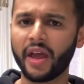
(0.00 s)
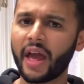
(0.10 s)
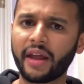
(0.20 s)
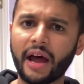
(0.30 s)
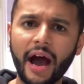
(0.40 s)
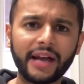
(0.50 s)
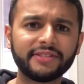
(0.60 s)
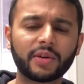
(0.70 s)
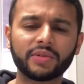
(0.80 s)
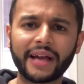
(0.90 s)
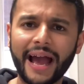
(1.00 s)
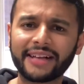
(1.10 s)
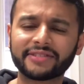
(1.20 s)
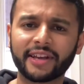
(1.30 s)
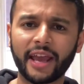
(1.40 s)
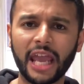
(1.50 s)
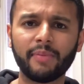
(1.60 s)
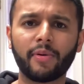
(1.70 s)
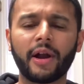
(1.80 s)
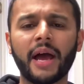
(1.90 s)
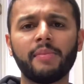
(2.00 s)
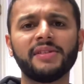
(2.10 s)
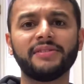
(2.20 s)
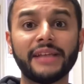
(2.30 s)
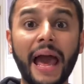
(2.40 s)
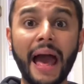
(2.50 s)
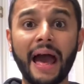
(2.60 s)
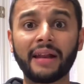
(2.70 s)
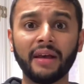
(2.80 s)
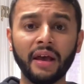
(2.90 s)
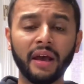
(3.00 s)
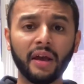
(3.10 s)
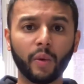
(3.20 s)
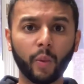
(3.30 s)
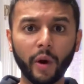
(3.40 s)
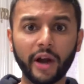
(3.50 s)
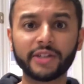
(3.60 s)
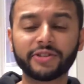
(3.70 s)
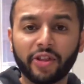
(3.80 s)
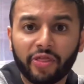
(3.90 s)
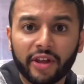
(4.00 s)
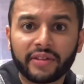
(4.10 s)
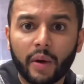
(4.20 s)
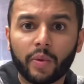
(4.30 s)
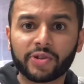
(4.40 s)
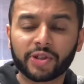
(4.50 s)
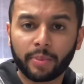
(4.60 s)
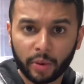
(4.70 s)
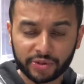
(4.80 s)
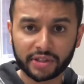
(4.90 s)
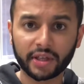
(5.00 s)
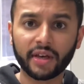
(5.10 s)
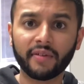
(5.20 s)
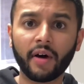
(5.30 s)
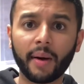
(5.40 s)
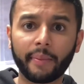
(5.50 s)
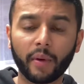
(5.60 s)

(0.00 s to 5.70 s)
And Isaac was asking Abraham, his dad, where's the thing that we're supposed to give up?